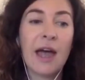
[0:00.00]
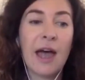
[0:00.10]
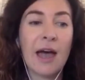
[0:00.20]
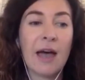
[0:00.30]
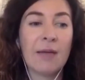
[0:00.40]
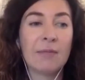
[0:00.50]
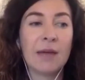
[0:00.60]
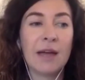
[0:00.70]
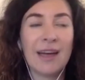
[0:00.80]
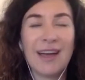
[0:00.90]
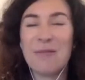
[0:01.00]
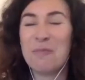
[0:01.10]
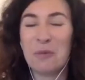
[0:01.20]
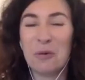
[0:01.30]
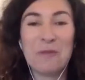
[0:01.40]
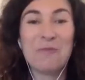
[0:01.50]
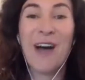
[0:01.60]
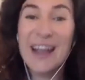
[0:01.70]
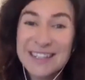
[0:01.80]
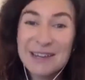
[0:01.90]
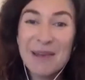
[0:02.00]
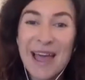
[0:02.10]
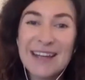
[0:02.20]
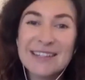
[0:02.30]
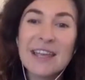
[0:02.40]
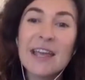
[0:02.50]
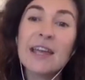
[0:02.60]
a more inviting place